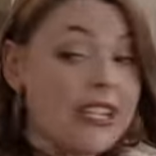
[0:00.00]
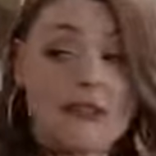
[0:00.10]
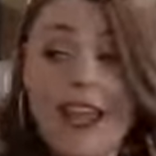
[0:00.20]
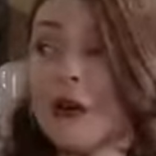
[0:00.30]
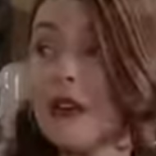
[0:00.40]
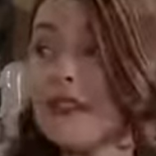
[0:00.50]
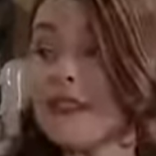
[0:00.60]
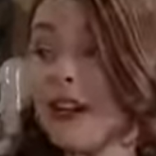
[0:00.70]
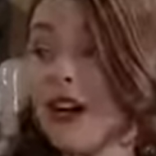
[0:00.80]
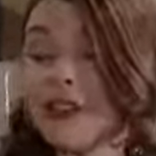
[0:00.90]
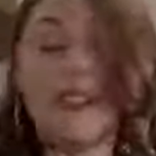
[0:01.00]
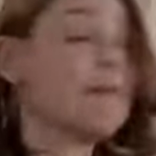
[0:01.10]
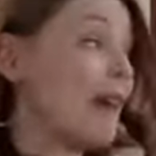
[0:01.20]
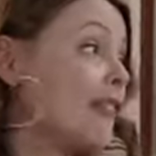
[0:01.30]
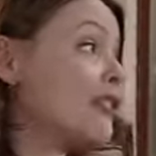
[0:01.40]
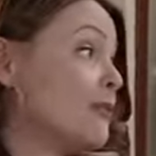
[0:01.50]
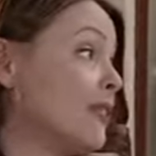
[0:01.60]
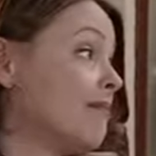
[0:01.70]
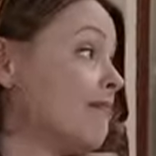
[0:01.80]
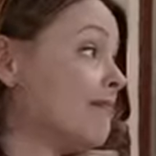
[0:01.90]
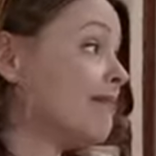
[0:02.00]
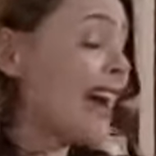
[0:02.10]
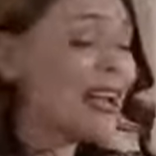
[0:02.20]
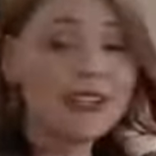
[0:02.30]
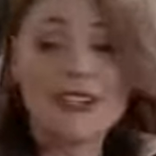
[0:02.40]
these flowers are an embarrassment. I